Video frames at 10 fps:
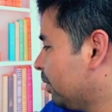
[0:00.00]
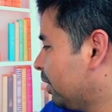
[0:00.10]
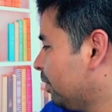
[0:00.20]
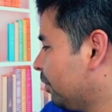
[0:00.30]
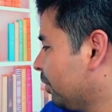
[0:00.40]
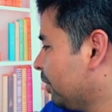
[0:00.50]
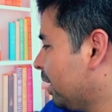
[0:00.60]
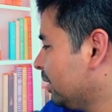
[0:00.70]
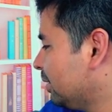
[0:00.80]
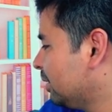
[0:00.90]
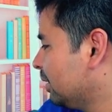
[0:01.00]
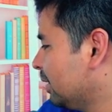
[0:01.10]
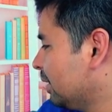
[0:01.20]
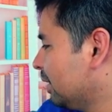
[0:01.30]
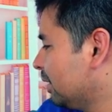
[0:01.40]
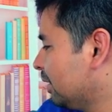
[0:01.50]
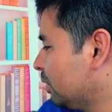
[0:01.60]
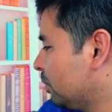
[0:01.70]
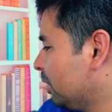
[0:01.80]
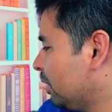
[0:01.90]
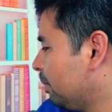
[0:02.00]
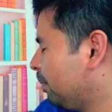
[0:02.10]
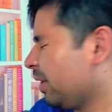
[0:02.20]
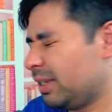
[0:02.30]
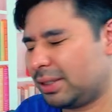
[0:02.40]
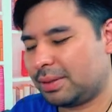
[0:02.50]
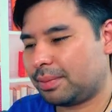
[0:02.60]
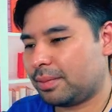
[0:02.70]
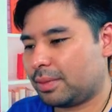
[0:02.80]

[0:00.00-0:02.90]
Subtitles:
okay, for you guys. This one here, please.